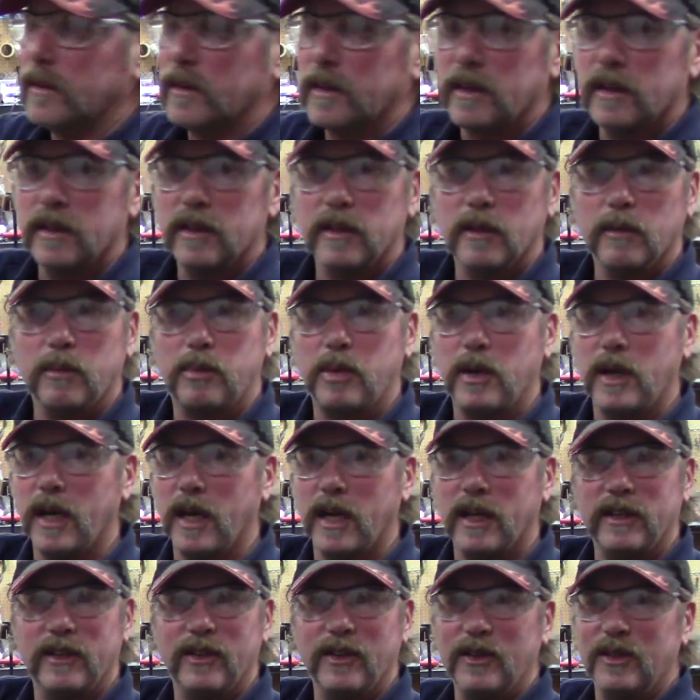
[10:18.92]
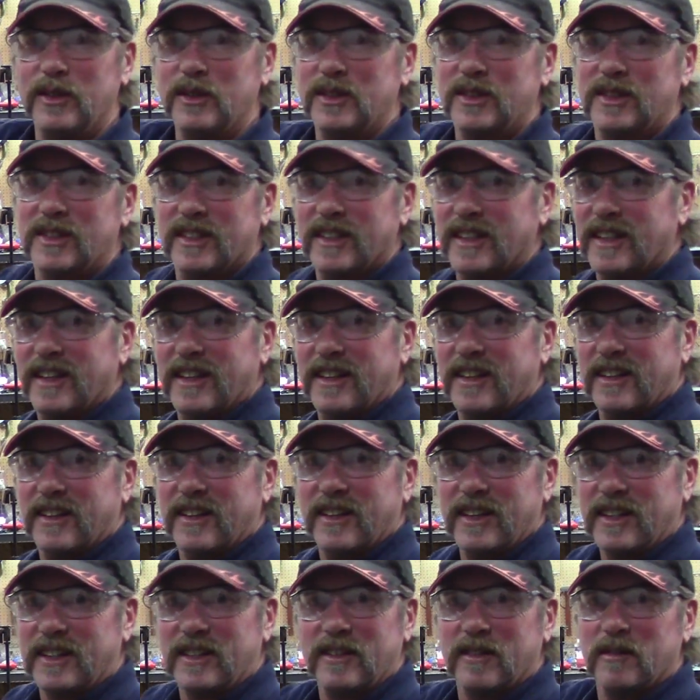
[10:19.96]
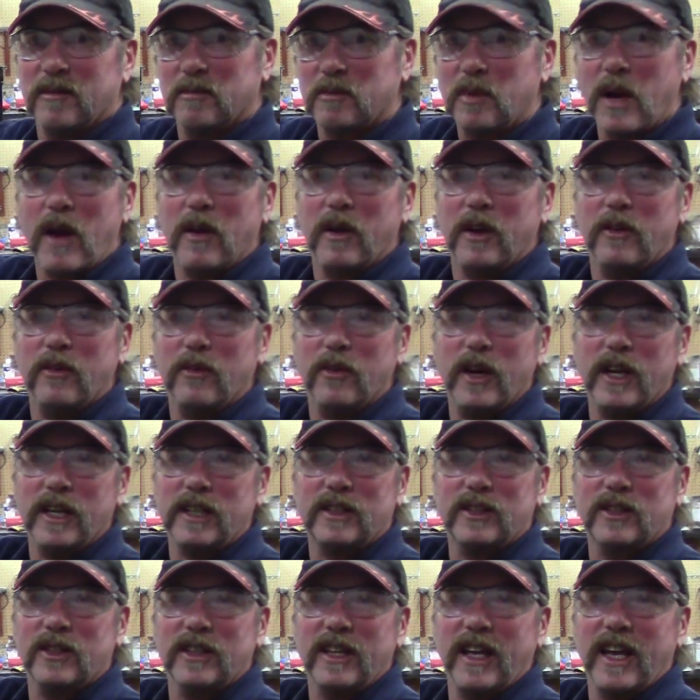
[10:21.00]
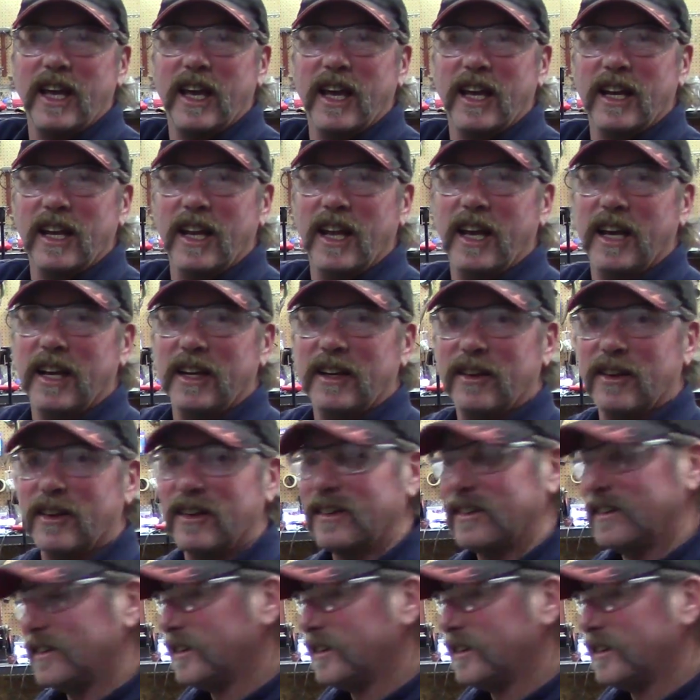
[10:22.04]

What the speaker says: and the Bondo was like probably right to the headliner.